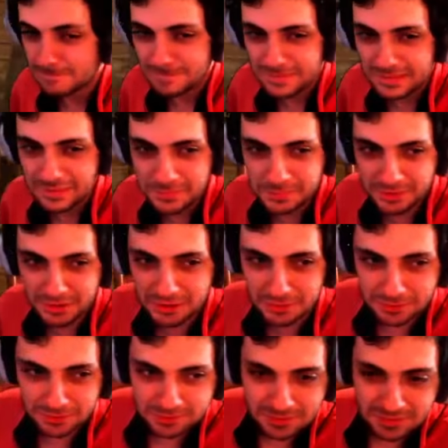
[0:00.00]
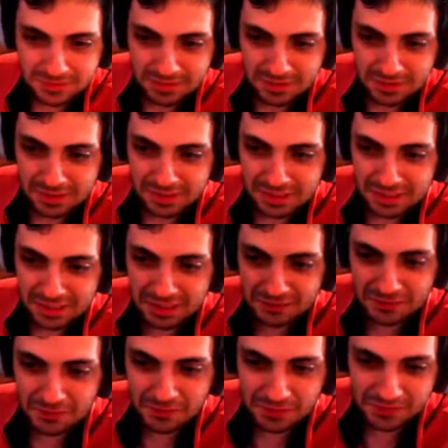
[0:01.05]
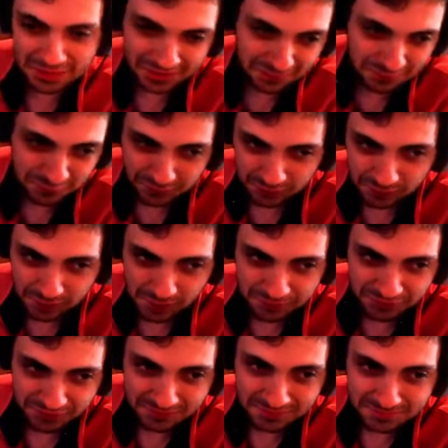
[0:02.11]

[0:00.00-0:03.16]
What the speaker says: That's pretty cool. Kick this again for Eruption.